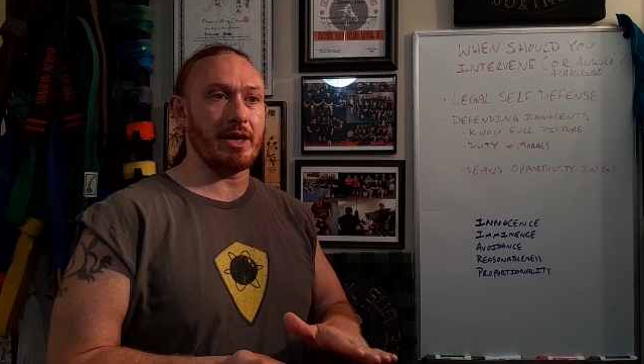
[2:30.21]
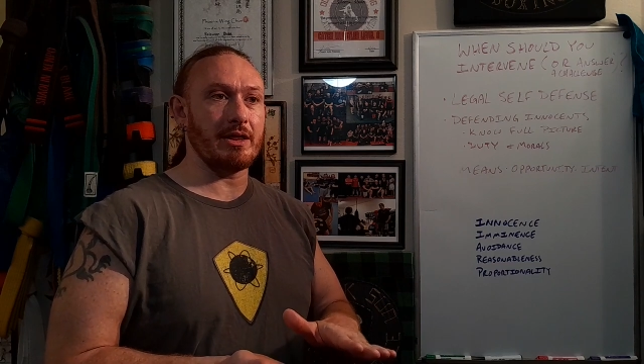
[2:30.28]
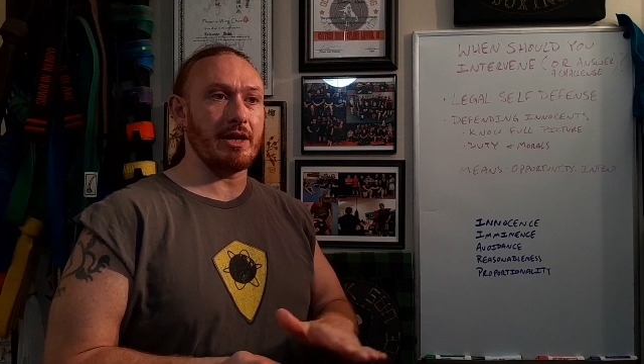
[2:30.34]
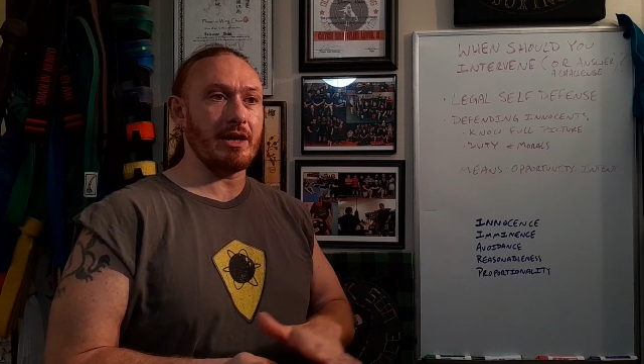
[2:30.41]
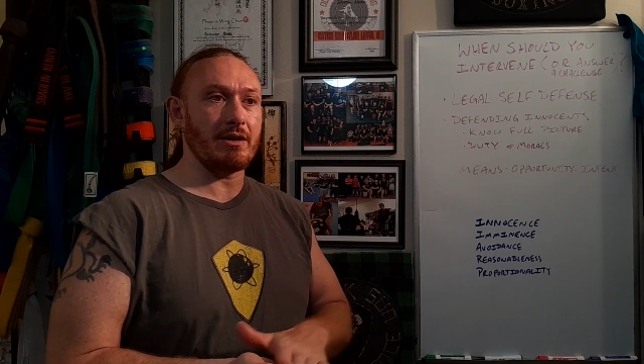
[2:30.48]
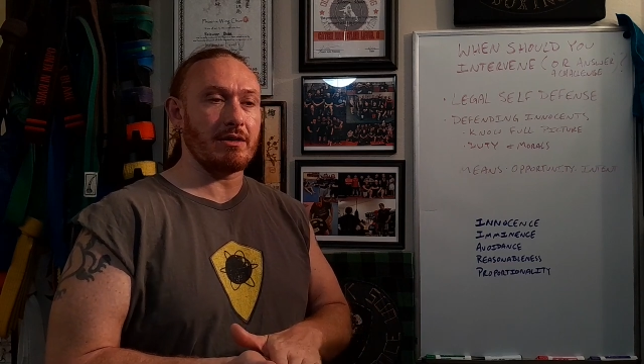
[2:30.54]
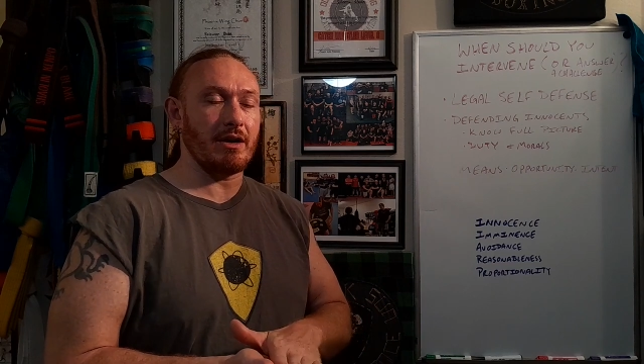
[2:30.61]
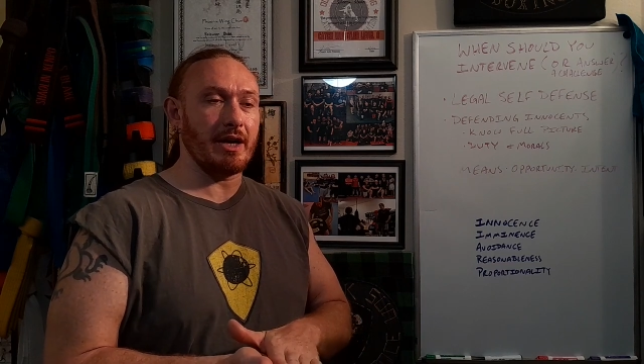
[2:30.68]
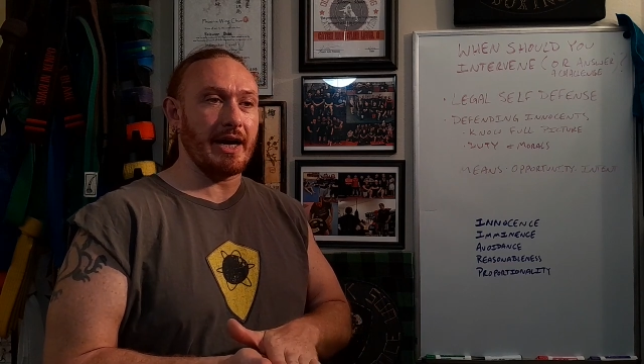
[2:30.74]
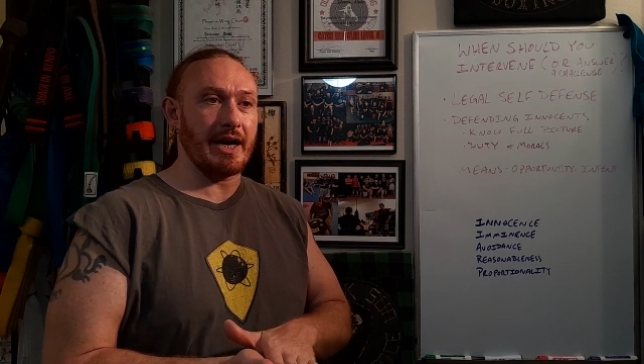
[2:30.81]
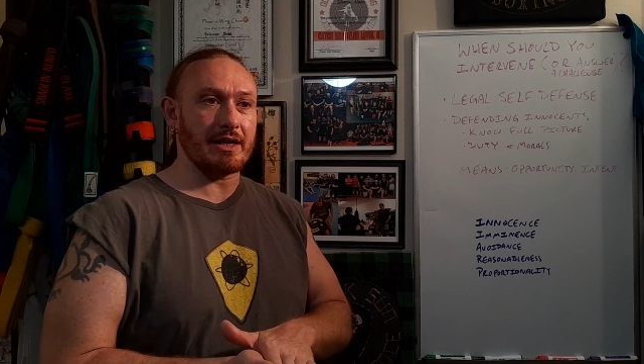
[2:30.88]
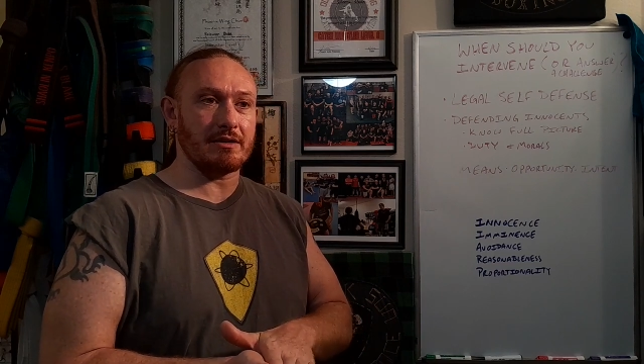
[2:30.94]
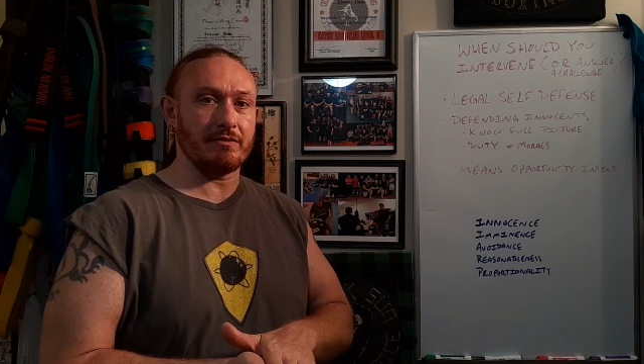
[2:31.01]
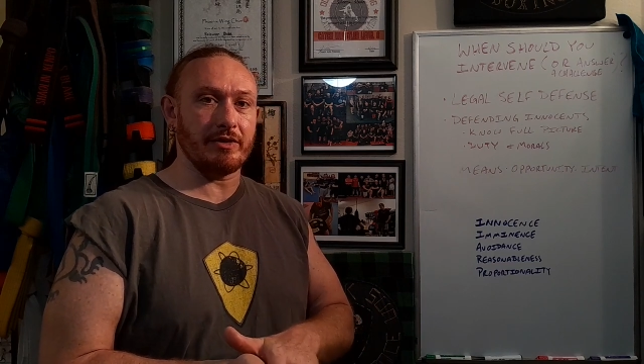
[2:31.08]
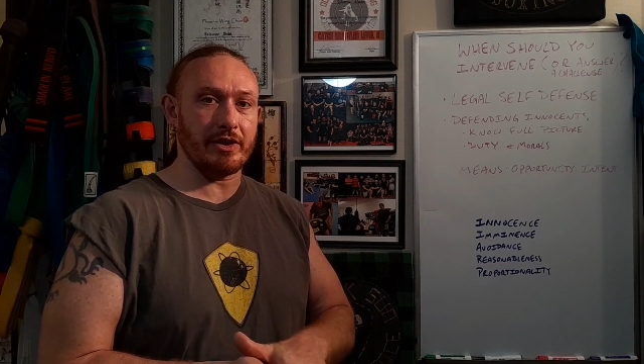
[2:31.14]
and they are not
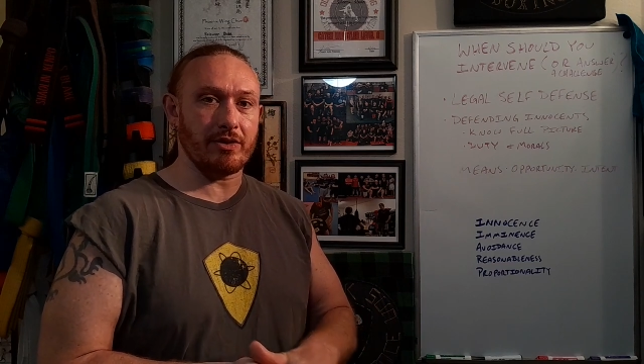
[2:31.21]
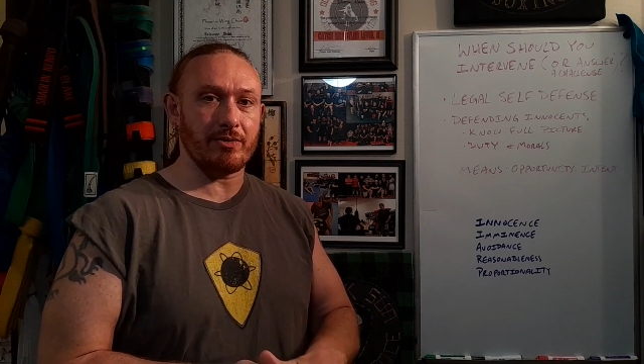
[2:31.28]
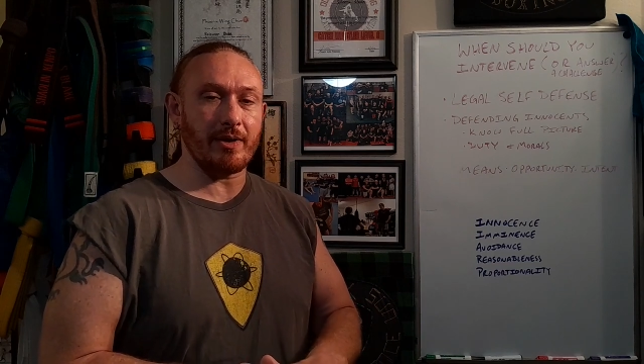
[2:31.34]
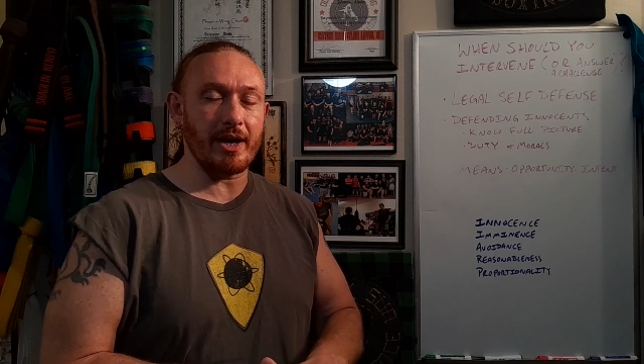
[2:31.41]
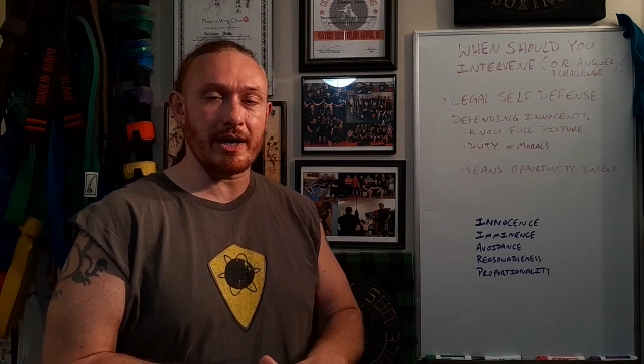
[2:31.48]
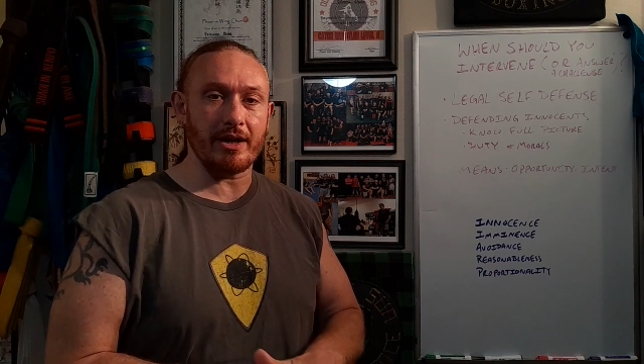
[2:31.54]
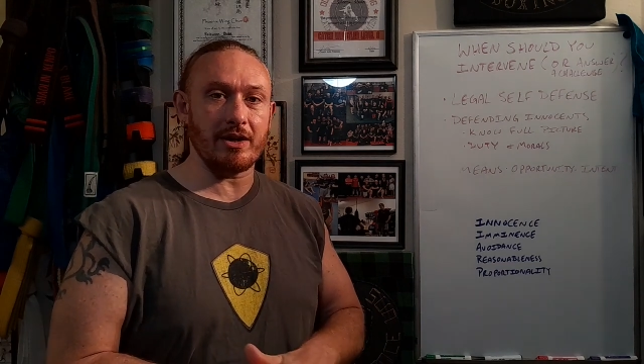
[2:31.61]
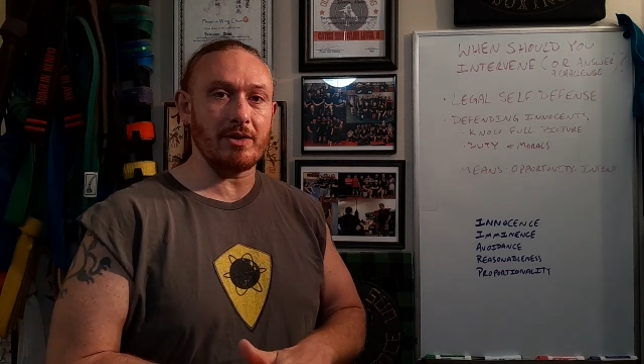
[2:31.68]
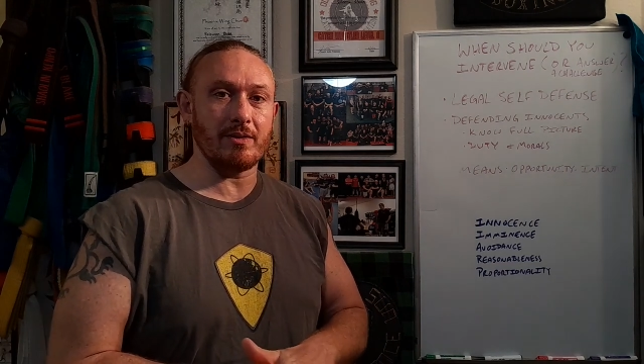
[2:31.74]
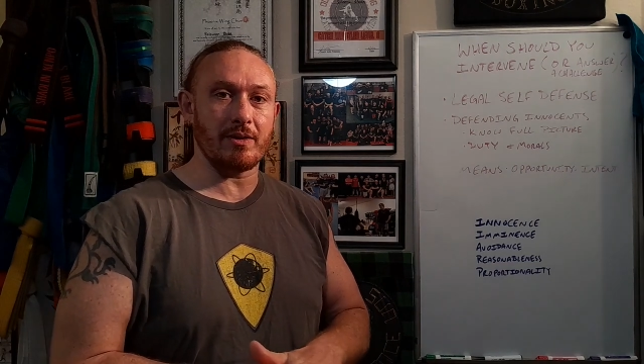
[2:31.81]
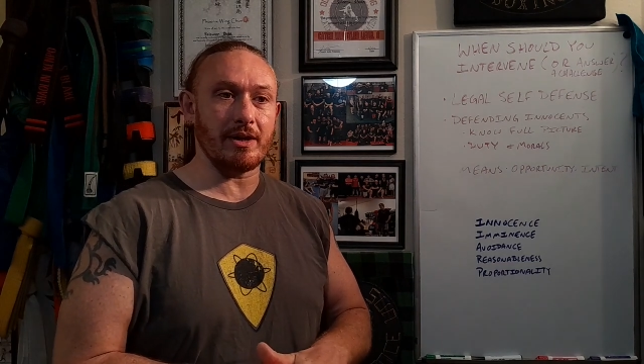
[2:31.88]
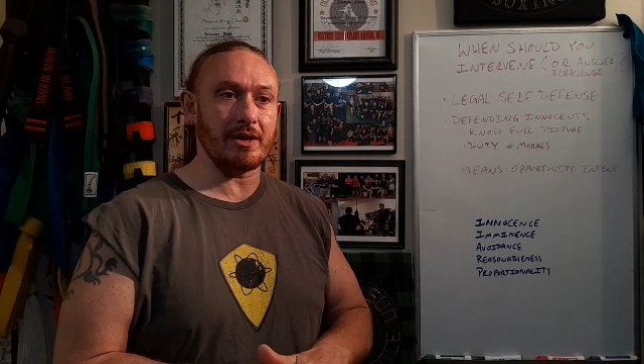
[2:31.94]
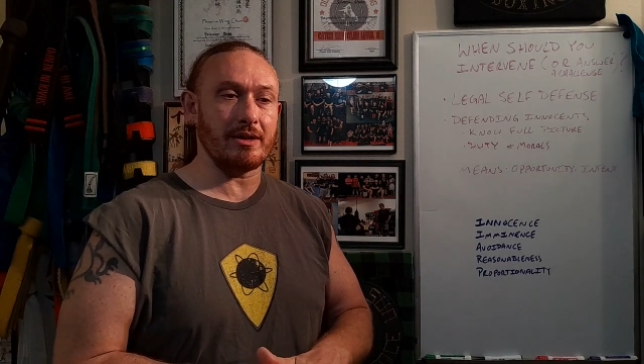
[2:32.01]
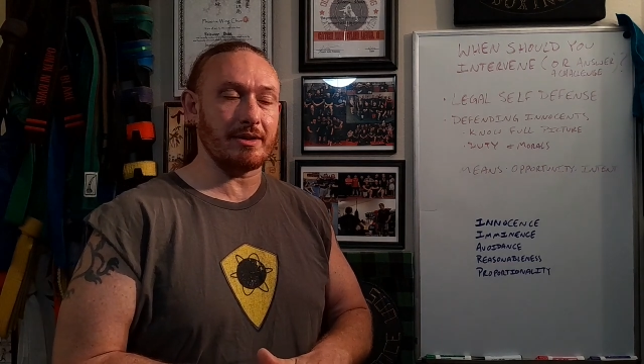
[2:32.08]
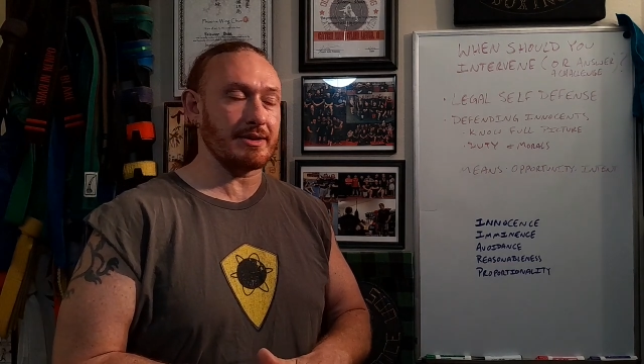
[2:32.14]
actively threatening you or
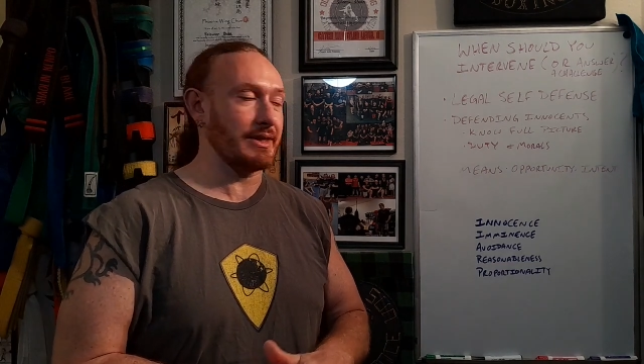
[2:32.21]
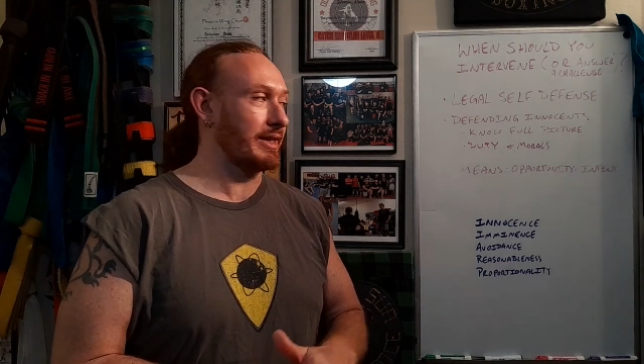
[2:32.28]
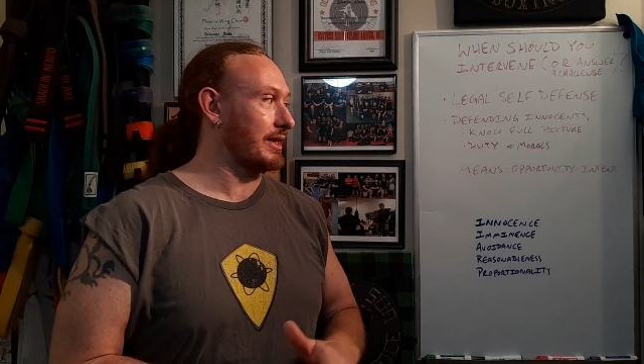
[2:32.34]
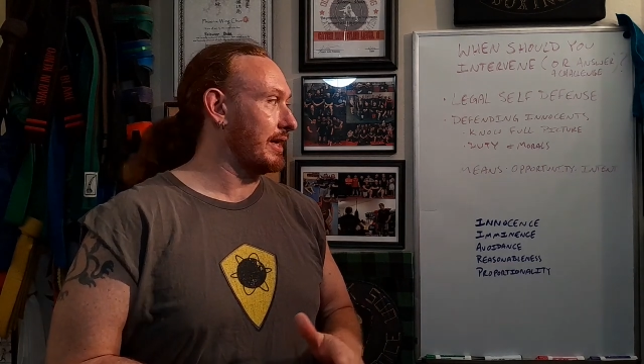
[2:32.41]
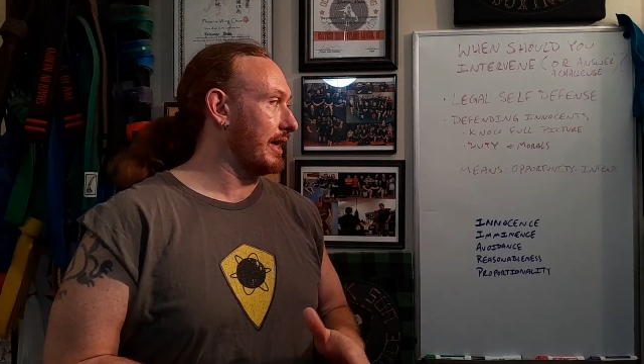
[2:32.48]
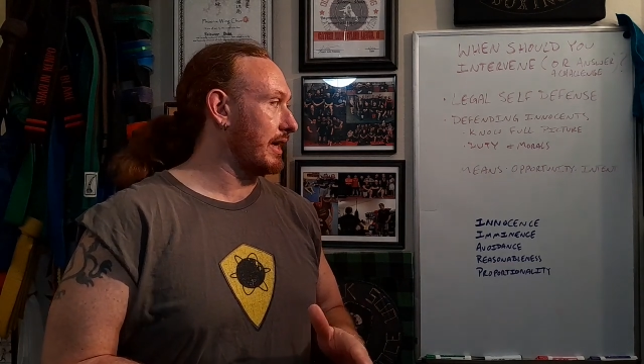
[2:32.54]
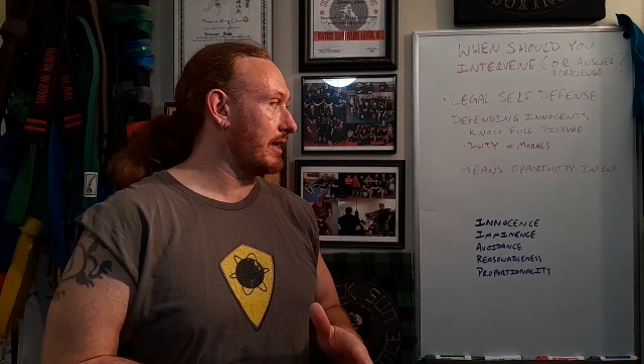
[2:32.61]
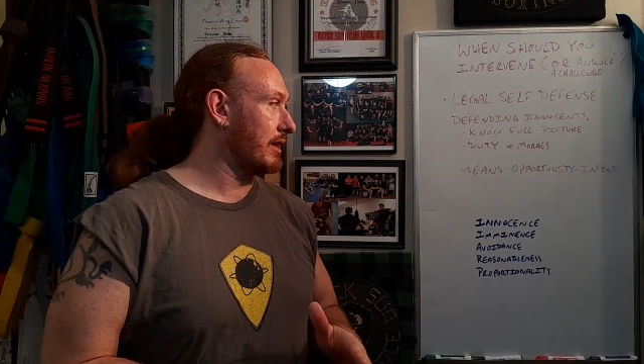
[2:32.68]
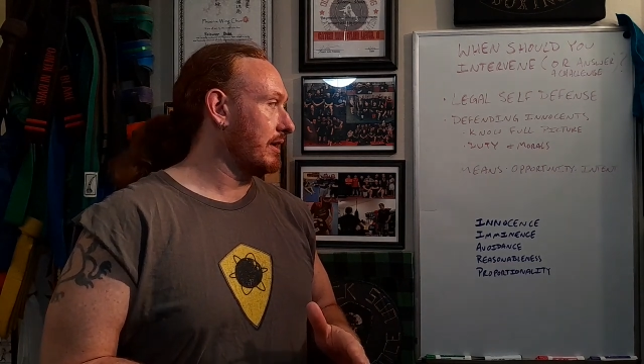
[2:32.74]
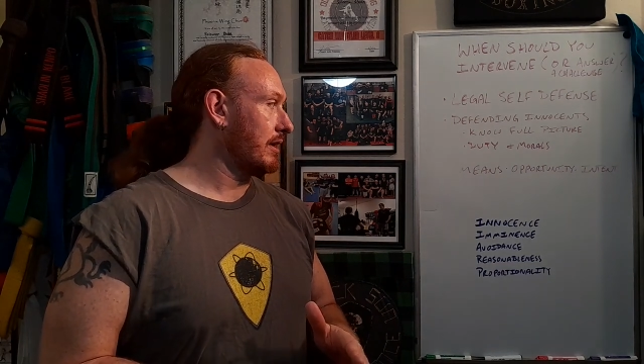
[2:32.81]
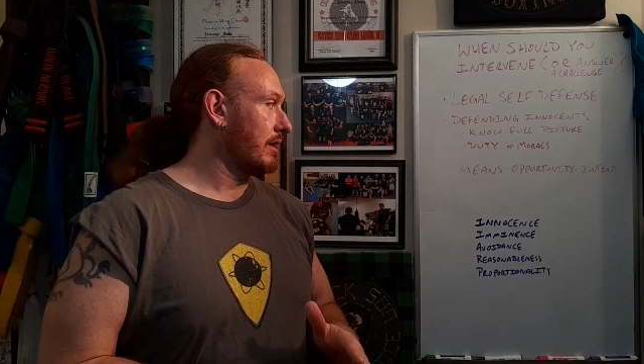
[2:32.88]
anything like that,